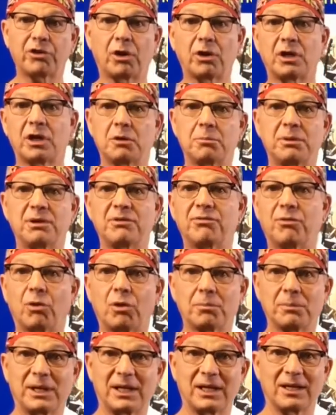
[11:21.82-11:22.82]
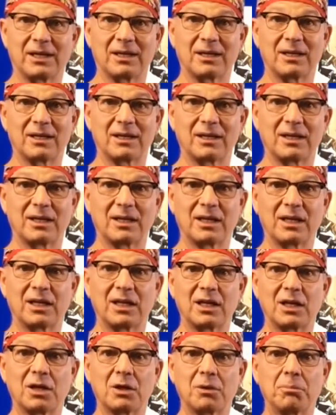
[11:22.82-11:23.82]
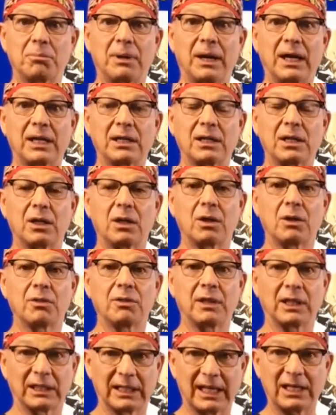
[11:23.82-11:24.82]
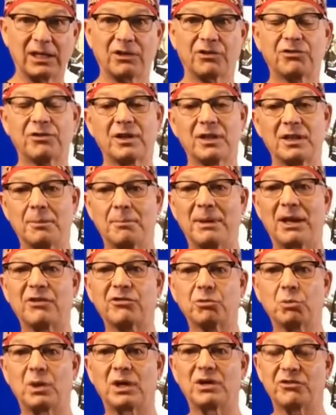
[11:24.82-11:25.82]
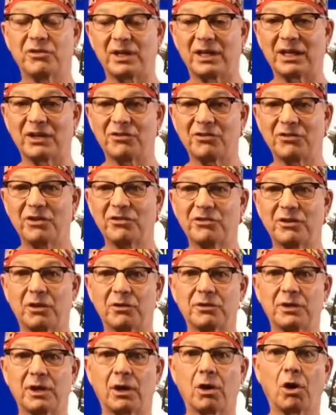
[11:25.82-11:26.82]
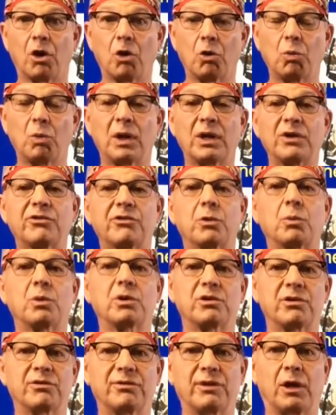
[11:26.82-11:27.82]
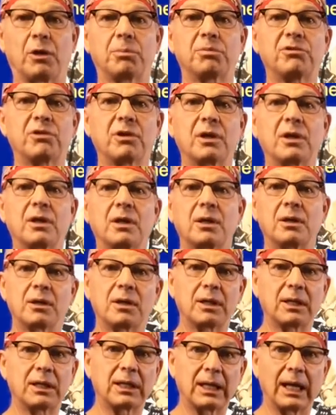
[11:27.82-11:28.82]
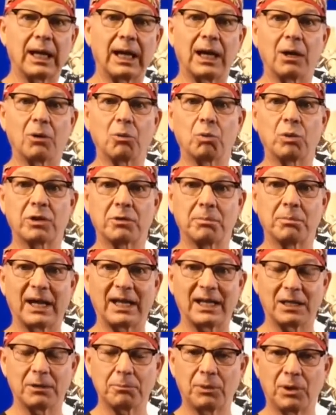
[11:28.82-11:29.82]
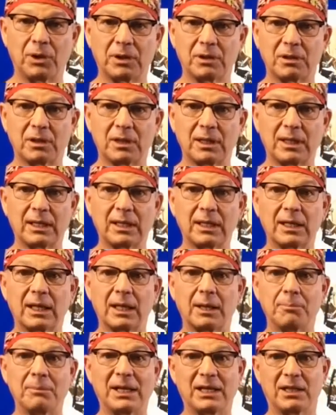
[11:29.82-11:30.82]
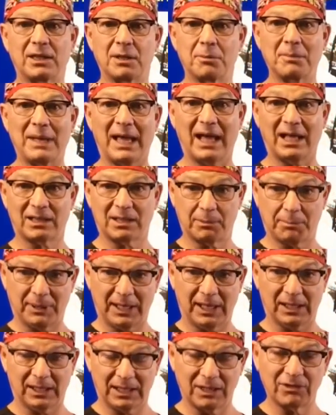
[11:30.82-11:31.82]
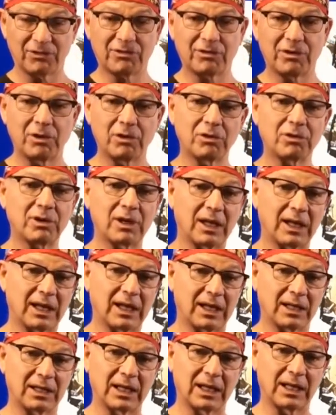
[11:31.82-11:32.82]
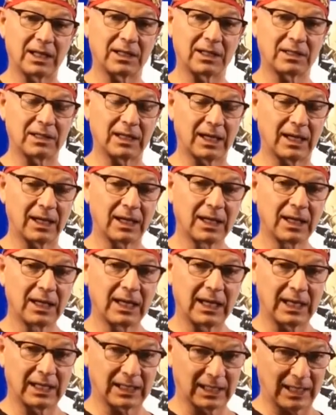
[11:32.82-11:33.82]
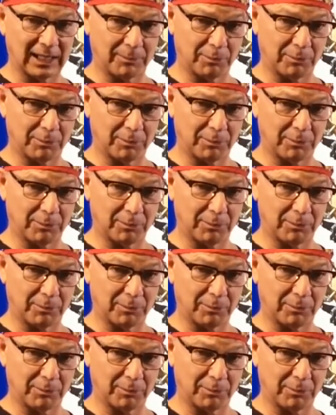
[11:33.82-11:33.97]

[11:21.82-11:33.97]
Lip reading: But the latest and the best ones that exist out there are all ones that were developed with my input, many of them at the Paley Institute and in collaboration with many companies out there.